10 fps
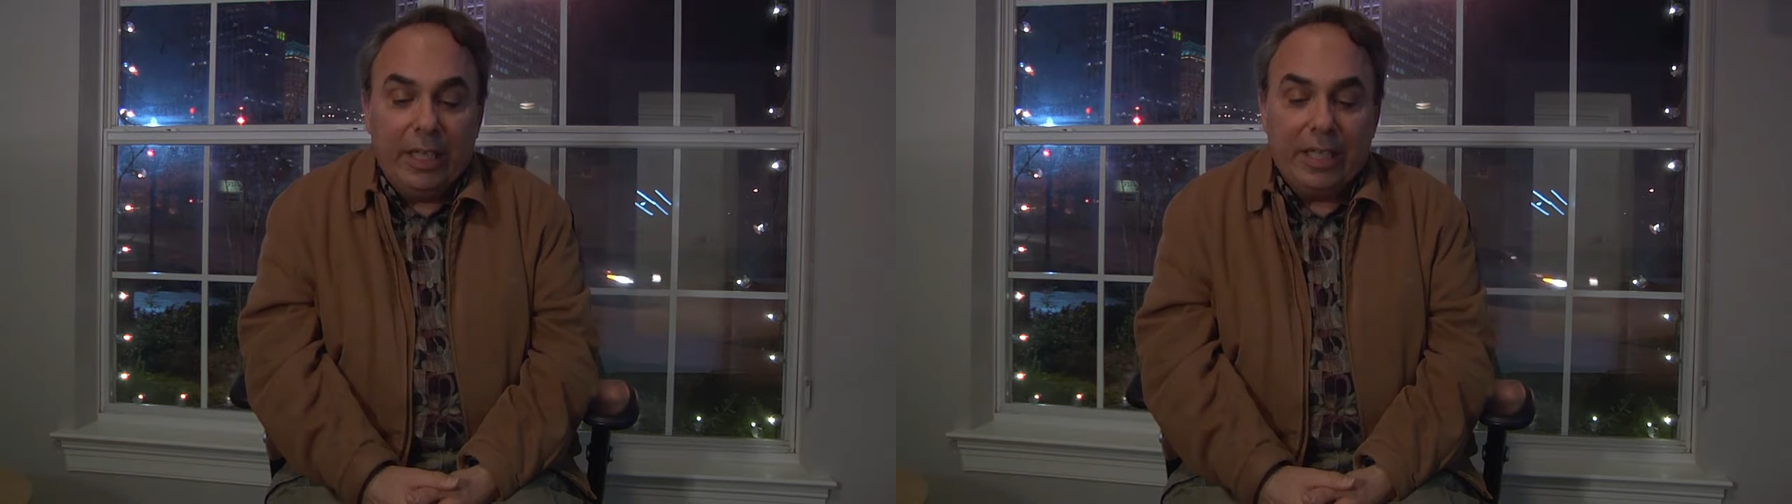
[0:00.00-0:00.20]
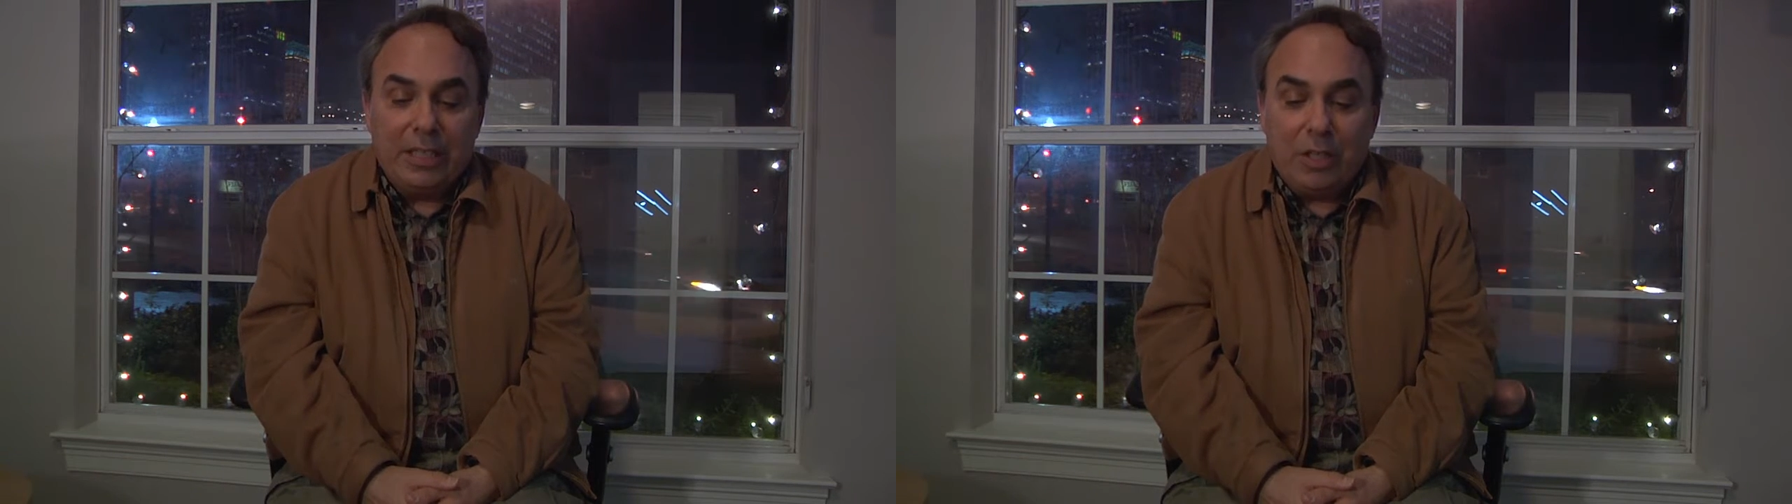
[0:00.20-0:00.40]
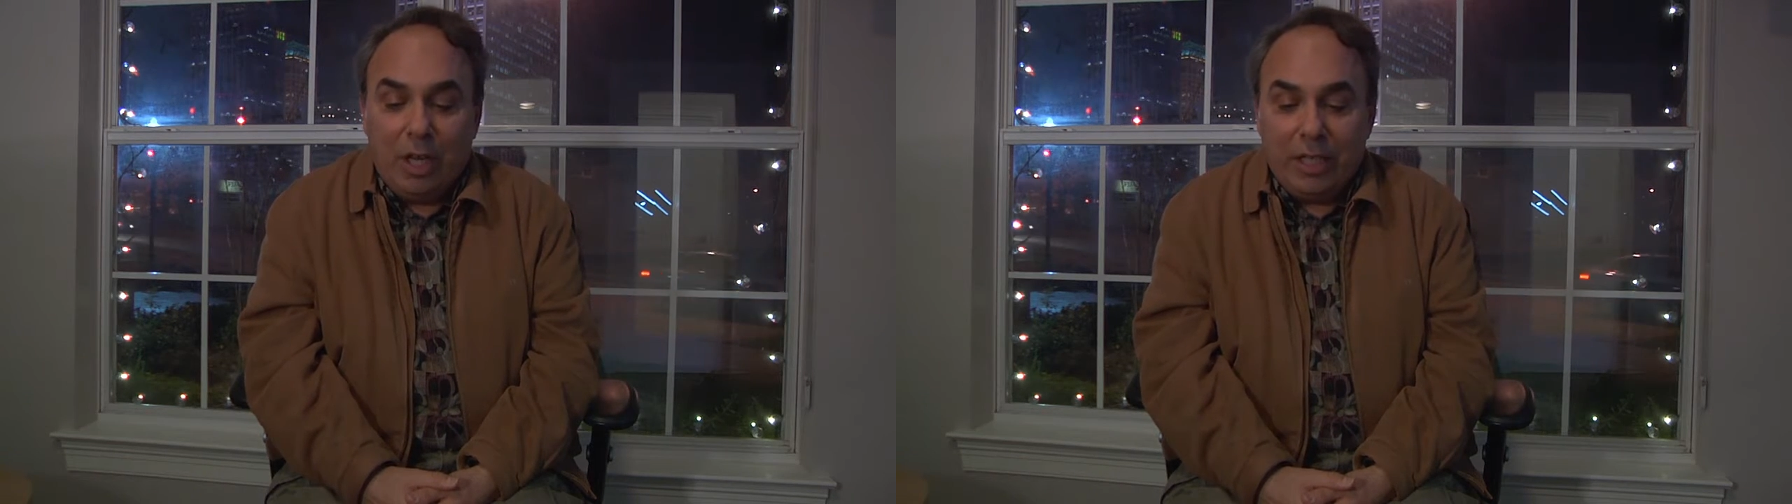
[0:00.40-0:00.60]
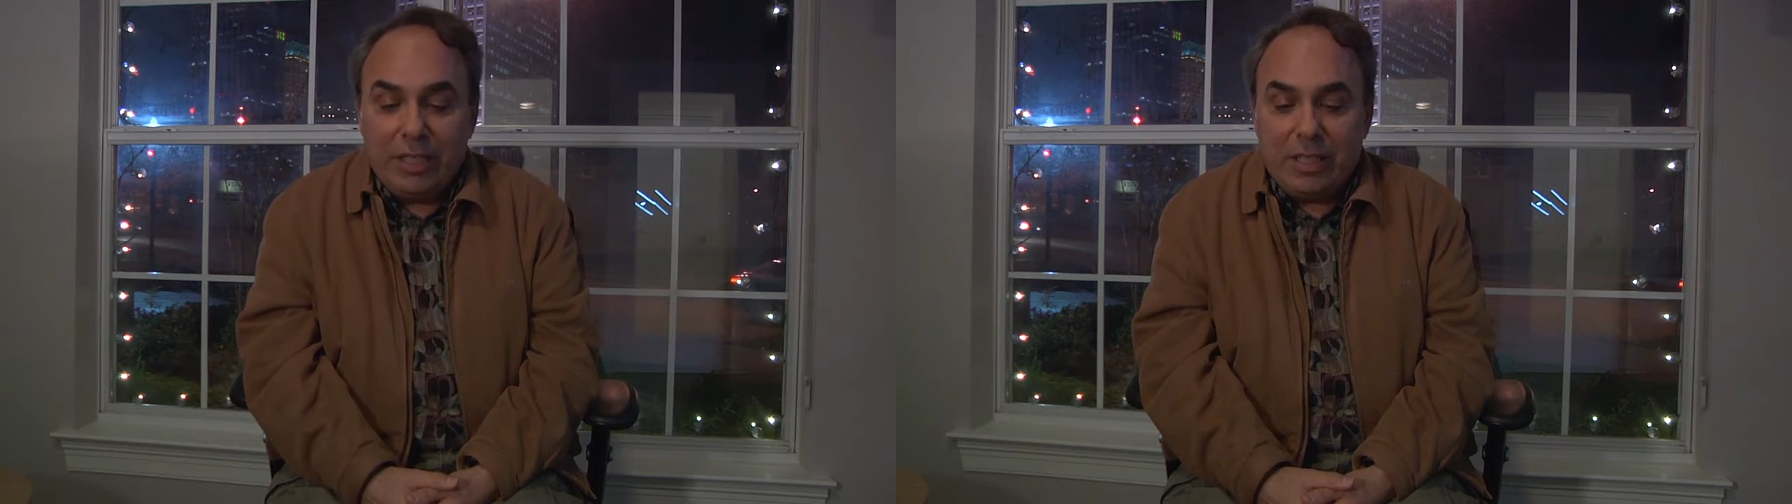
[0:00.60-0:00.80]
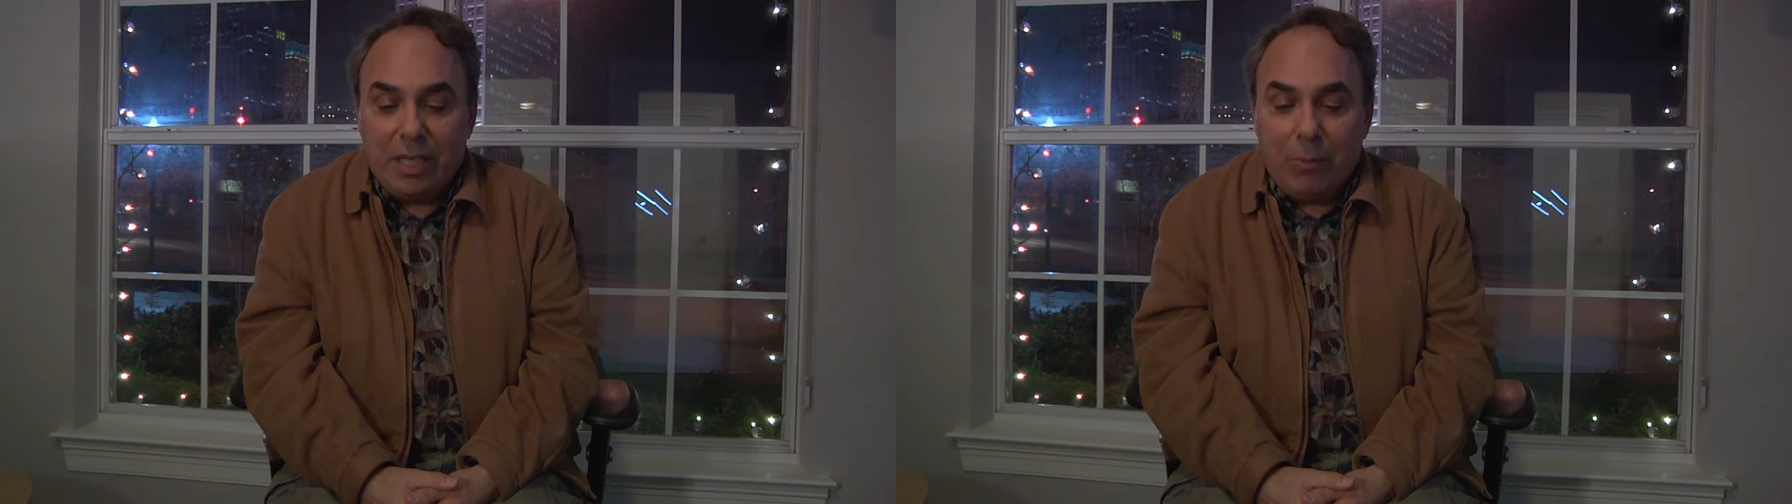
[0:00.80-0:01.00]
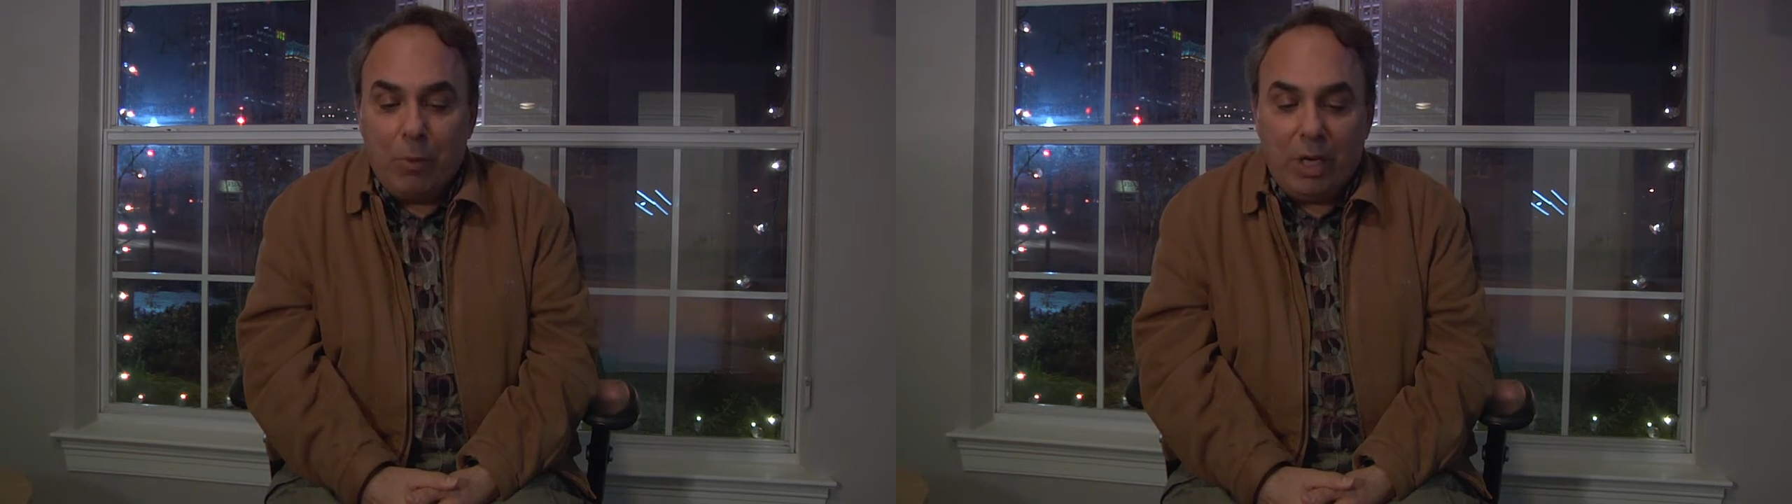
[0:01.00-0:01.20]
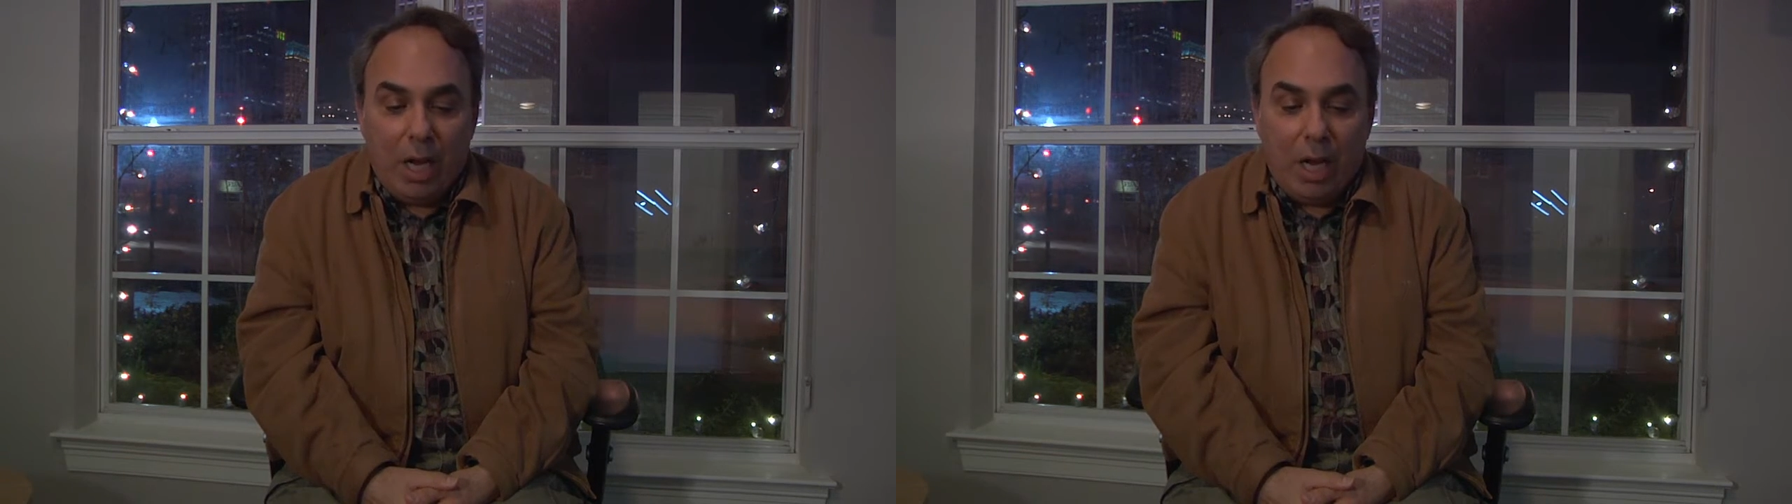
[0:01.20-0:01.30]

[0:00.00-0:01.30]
It's calling someone